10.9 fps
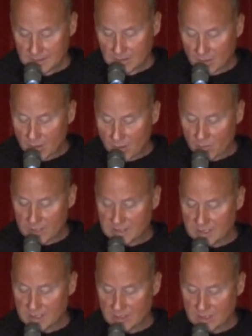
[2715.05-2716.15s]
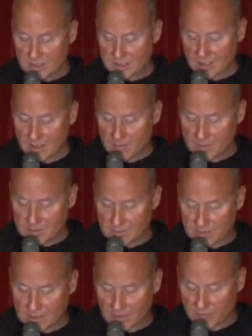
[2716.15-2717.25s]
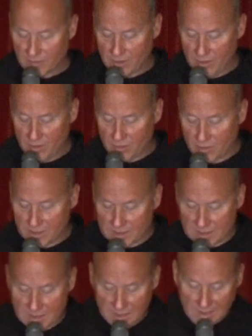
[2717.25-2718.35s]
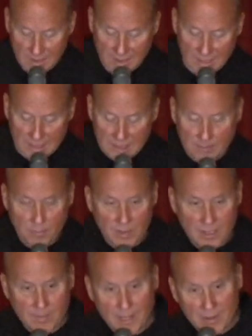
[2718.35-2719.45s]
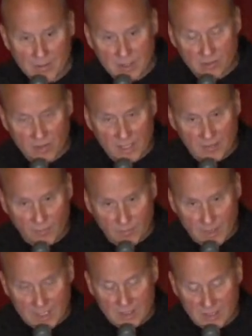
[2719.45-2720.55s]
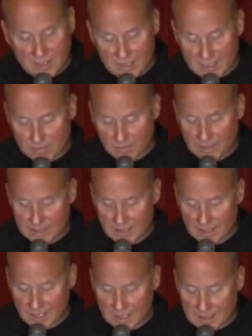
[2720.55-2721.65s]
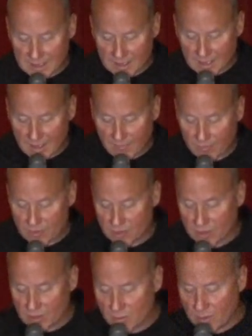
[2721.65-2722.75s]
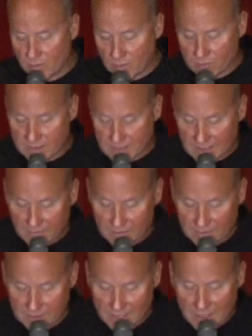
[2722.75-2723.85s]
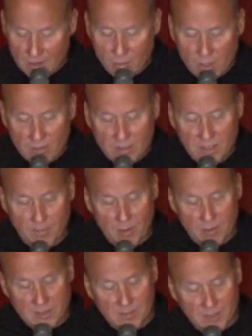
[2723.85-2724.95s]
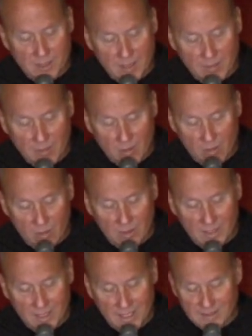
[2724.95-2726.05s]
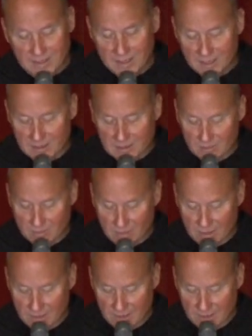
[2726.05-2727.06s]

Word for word: The whole reason that Jesus humbles himself in the Eucharist is to bring about the transformation that takes place in us and the life of the church when we receive it. We are supposed to become holy as He is holy.